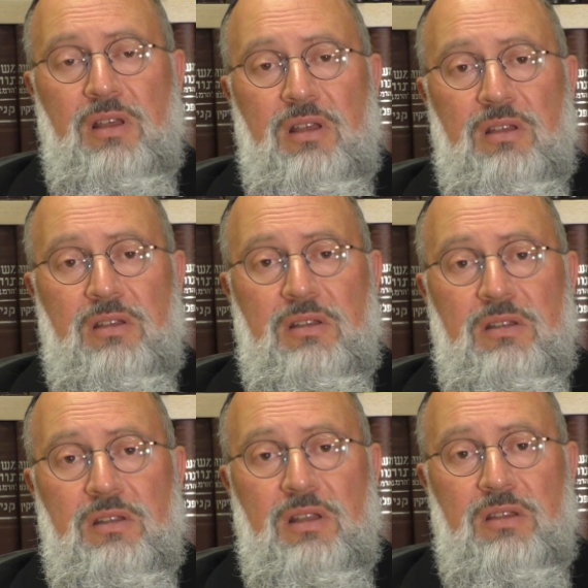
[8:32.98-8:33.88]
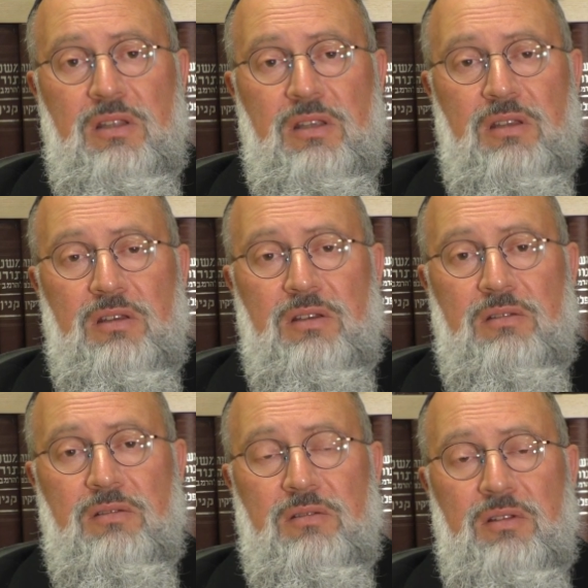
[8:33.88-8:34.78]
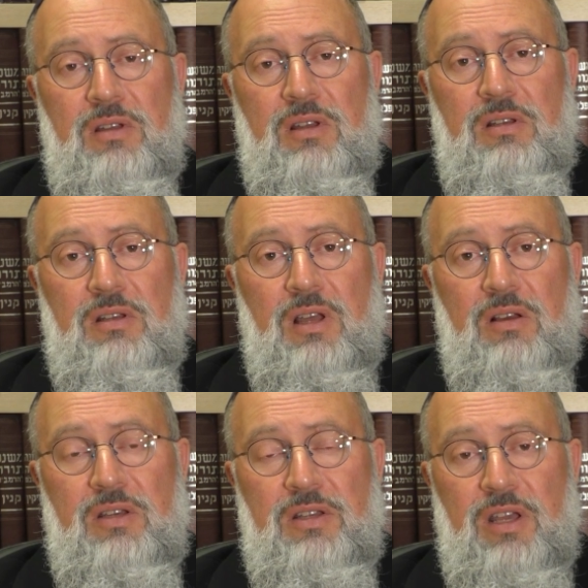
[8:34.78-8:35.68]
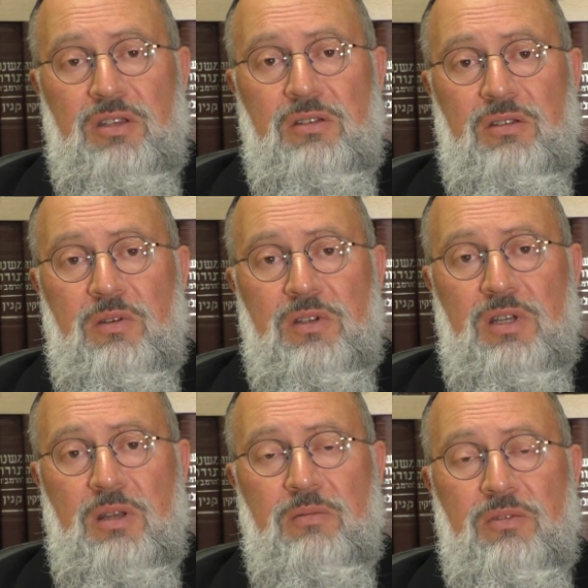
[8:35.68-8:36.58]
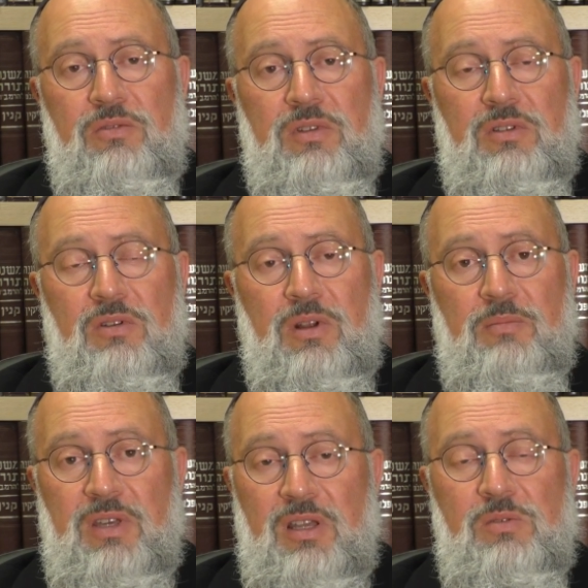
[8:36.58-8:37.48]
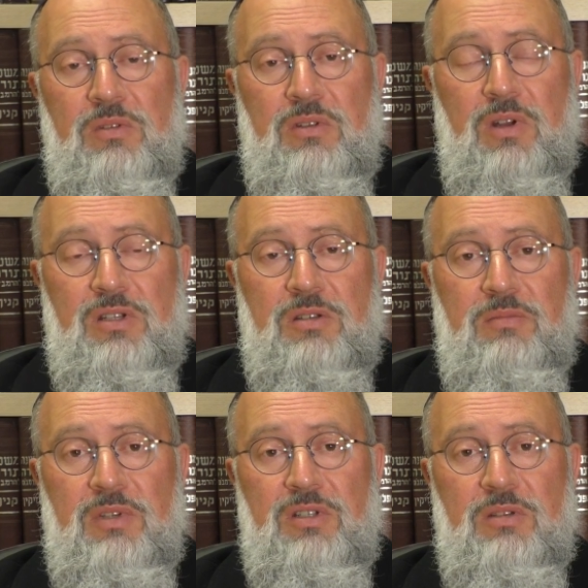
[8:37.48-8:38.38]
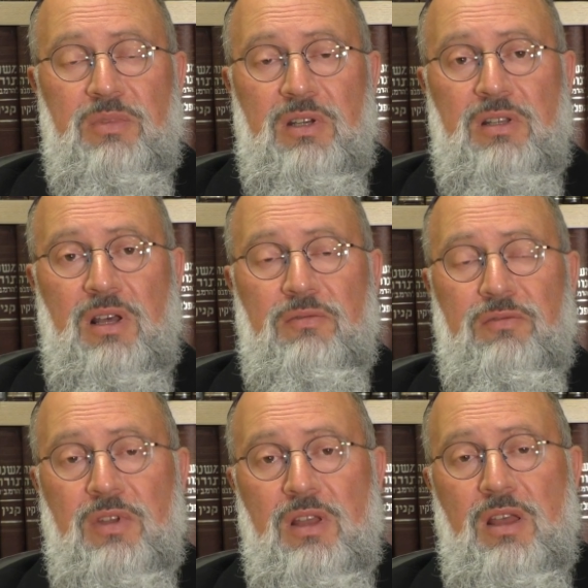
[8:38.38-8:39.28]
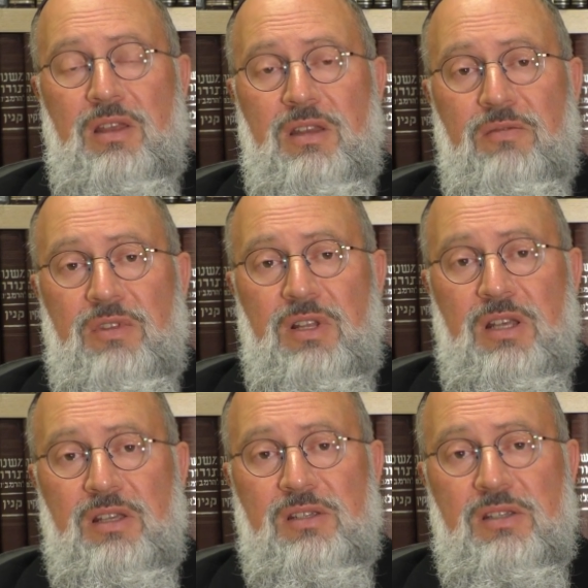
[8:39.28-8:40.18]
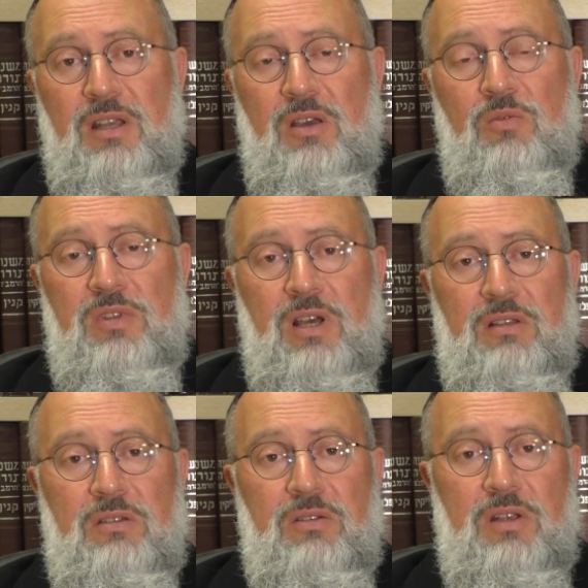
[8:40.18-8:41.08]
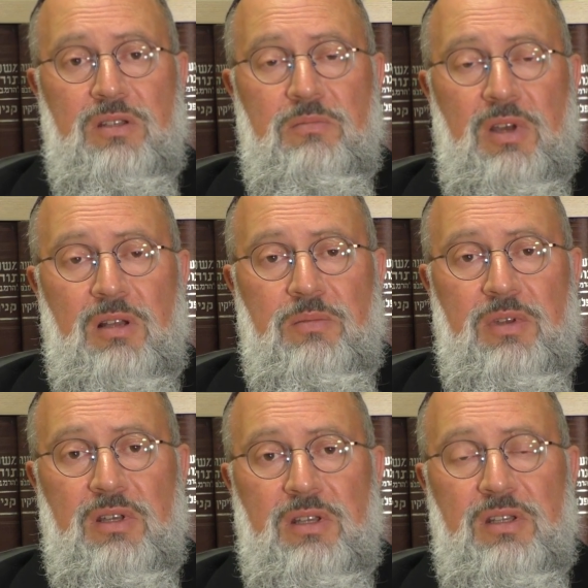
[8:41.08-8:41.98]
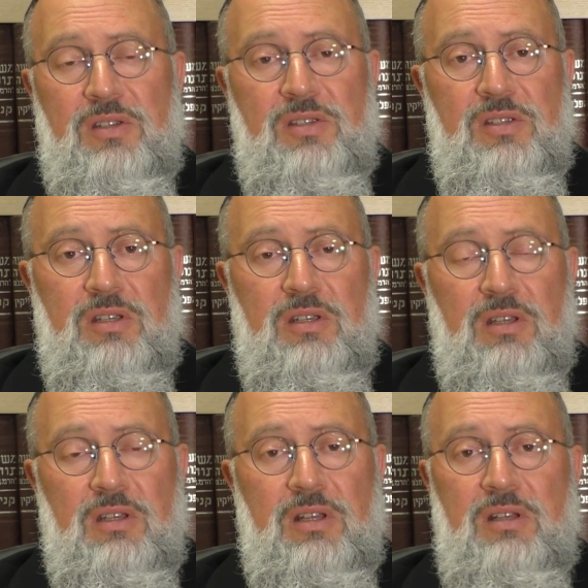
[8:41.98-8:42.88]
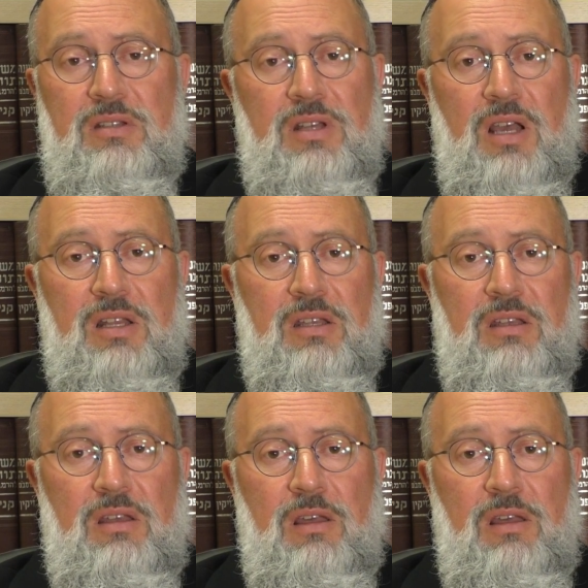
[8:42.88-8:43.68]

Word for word: uh, and the uh, our connection to Hashem through the Torah begins with the Torah Shebichtav. Nevertheless, without the Torah Shebalpeh, it is uh, an entirely